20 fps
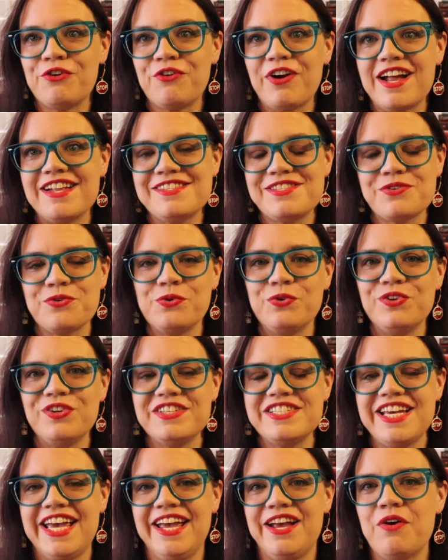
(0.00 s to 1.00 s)
grad school
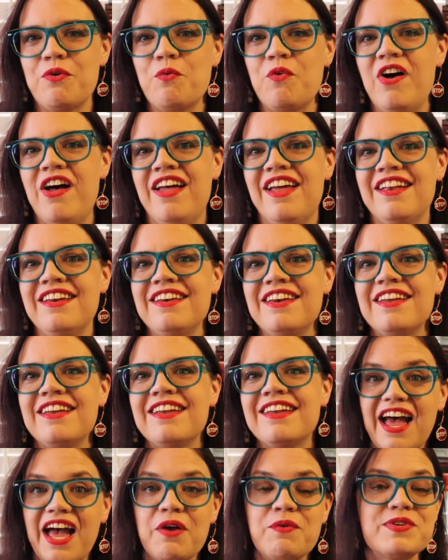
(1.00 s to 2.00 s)
take one,
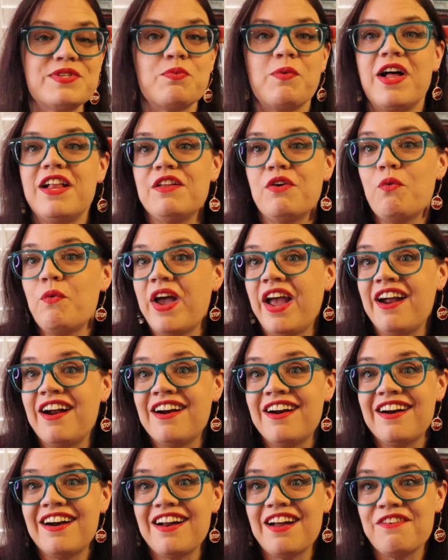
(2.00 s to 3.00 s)
I was well
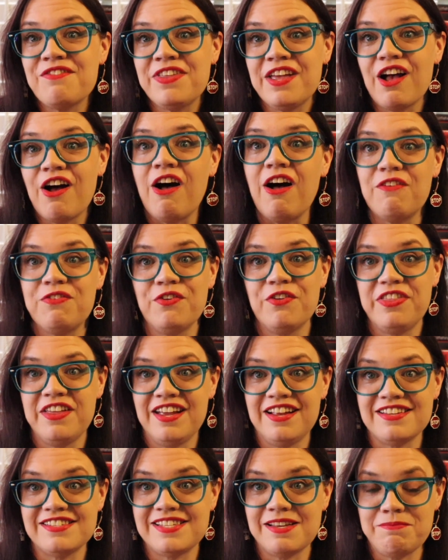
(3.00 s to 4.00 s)
aware of the awful
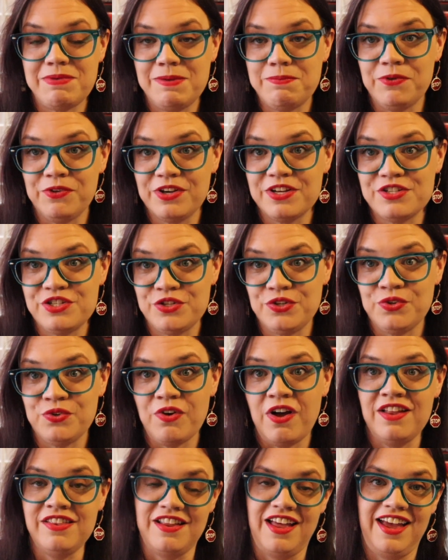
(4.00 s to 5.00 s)
things that people could do
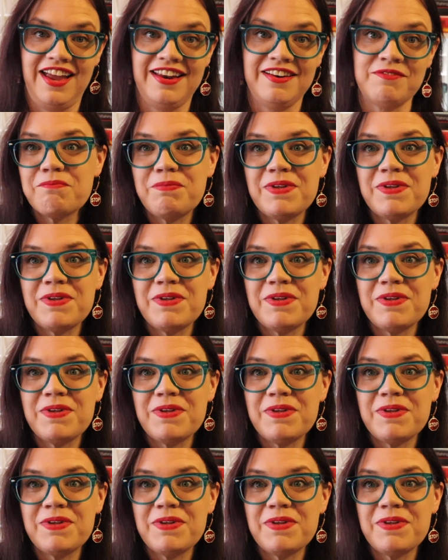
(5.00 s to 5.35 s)
online.